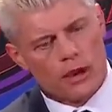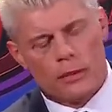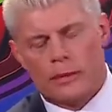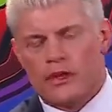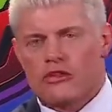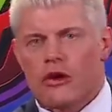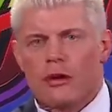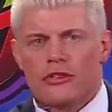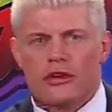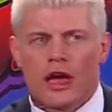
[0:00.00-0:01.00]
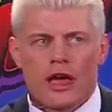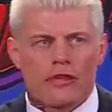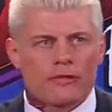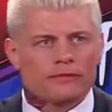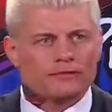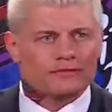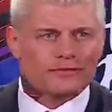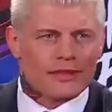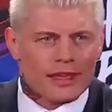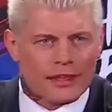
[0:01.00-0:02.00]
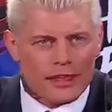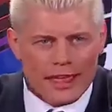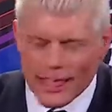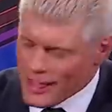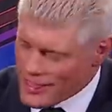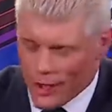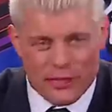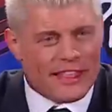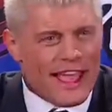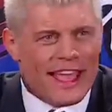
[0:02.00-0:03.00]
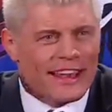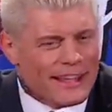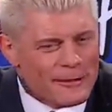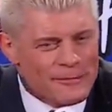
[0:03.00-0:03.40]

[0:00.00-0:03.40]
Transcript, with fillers: I'm gonna be straight with you guys. It's outstanding.